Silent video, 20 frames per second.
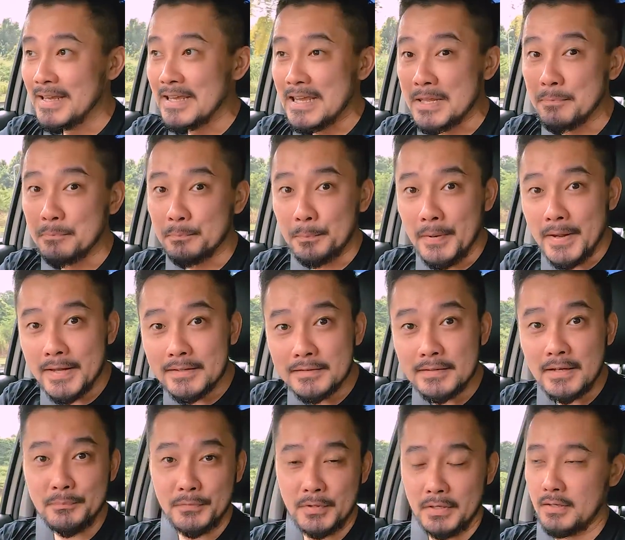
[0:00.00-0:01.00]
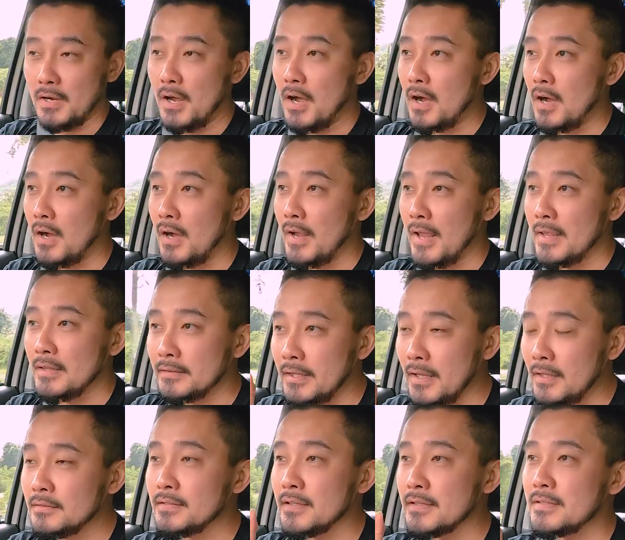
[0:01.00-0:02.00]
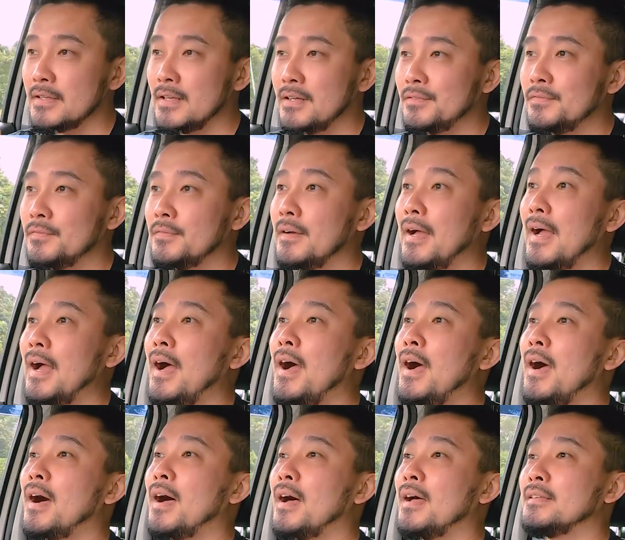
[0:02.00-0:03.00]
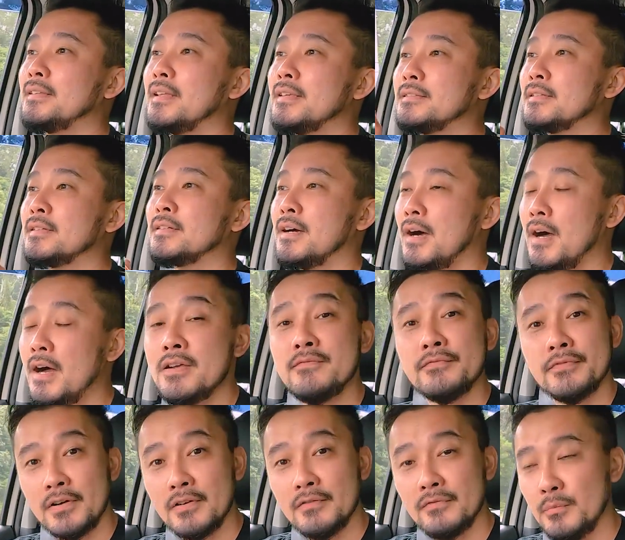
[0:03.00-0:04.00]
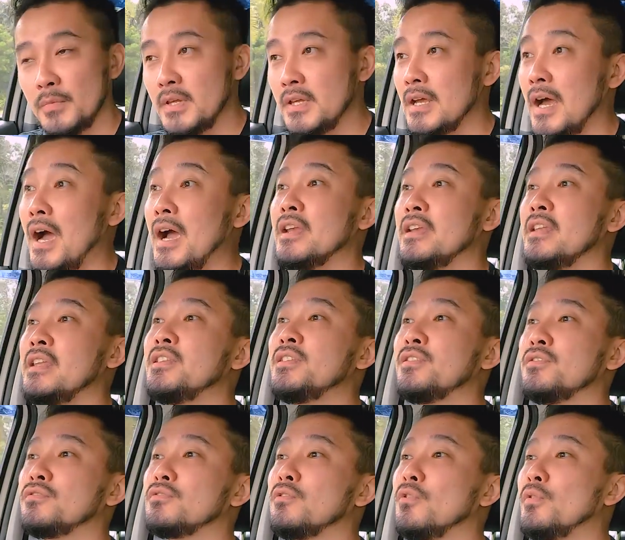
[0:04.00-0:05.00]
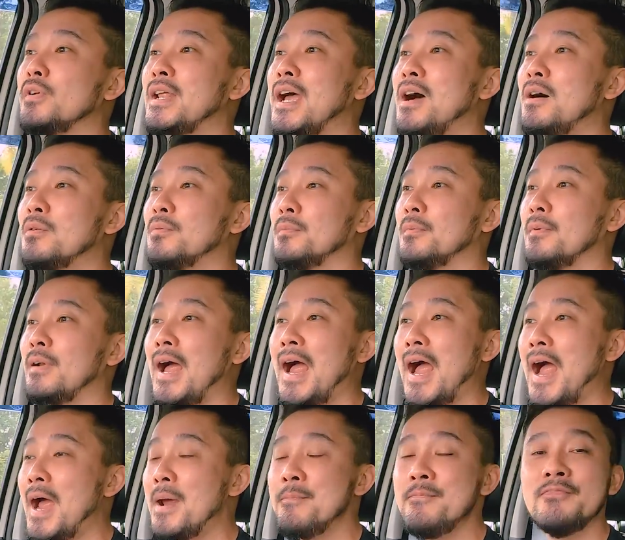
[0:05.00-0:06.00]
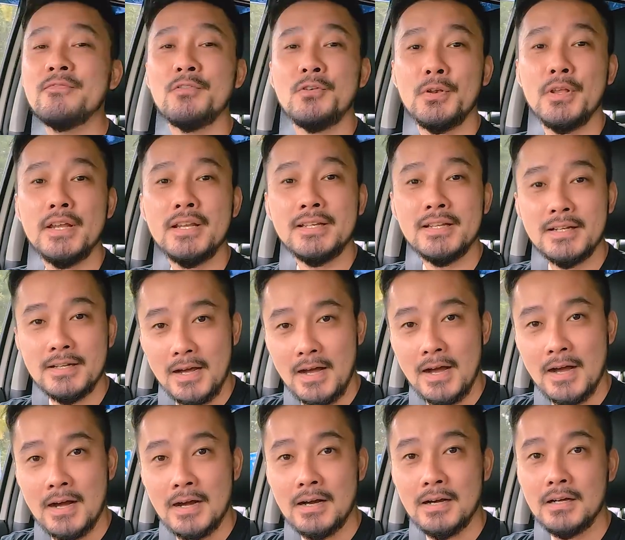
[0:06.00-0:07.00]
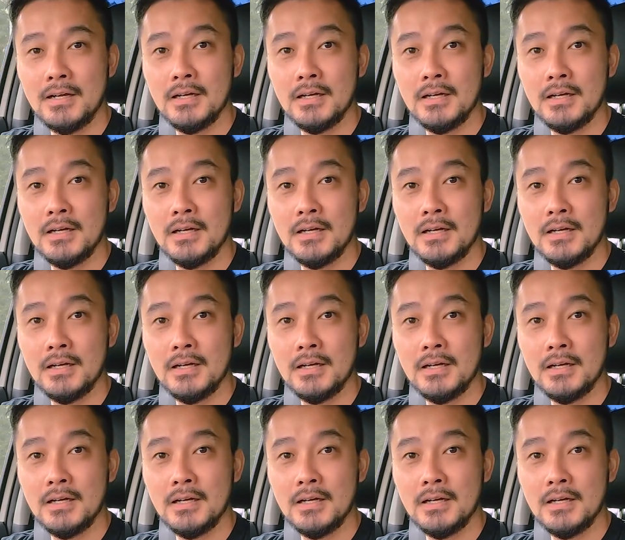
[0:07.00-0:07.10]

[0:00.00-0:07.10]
it picks up the car and tells itself, ah, there's a car in front of me, I need to slow down. I'm following the car.